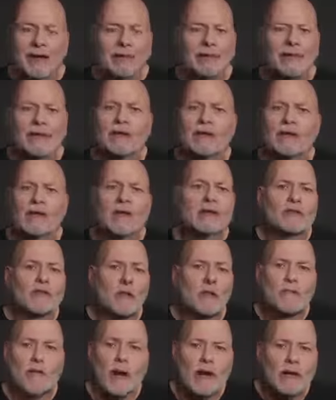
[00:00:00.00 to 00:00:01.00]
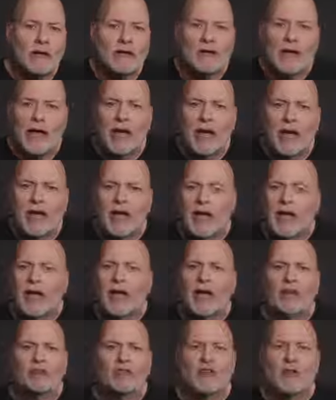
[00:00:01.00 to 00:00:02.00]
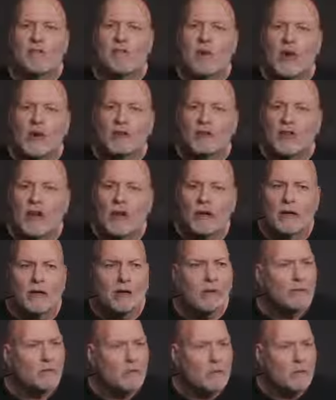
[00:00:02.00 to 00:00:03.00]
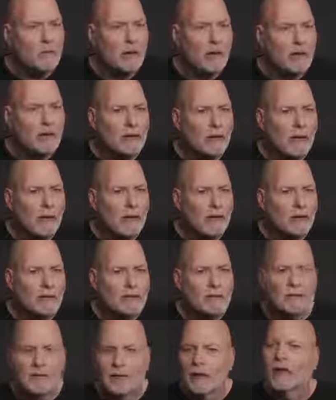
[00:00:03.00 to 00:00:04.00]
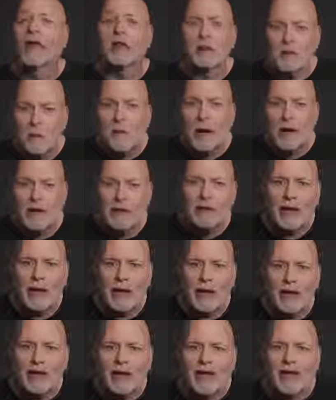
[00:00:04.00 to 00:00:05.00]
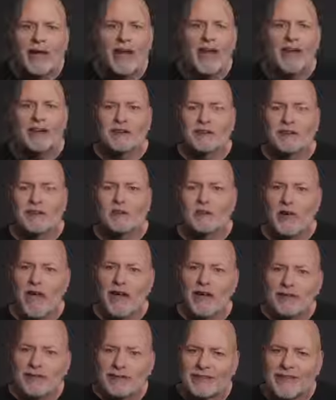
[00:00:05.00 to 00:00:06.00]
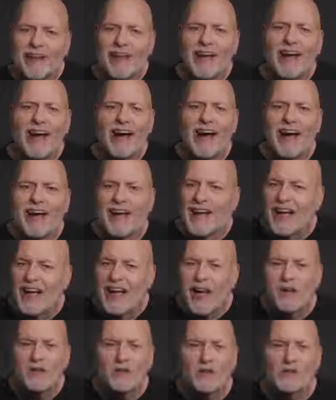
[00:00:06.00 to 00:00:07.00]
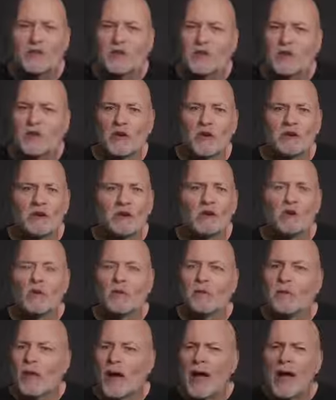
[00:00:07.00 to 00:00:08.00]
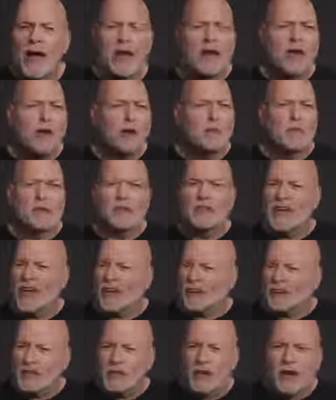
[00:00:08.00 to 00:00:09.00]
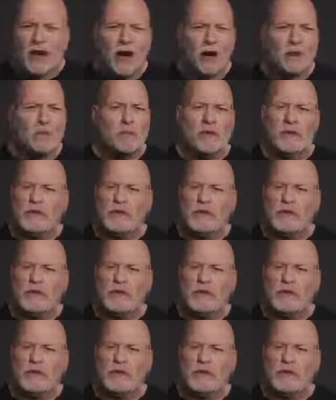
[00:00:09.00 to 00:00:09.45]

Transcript: Look, it's a buck a day. It's the best. Is it a buck a day? It's a buck a day. And it's the best health insurance you can buy. Protect your heart.